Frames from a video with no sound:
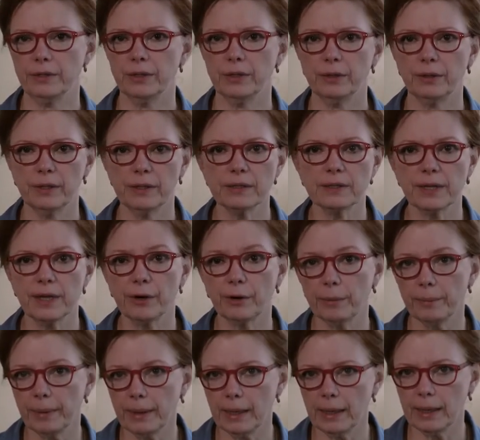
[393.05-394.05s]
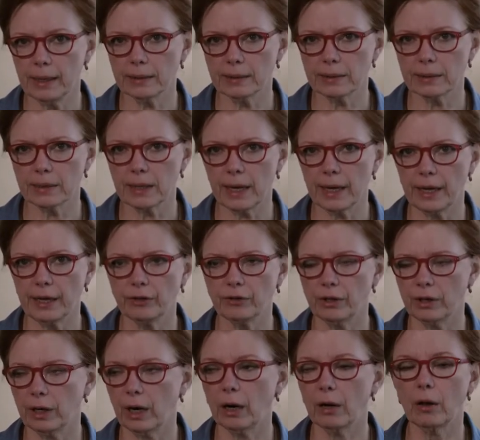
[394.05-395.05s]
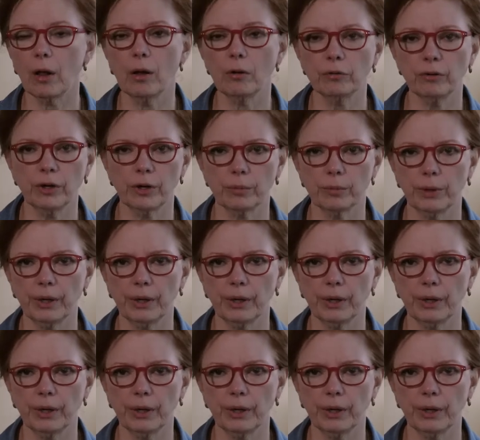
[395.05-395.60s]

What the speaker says: to this intermediate stage in our long-term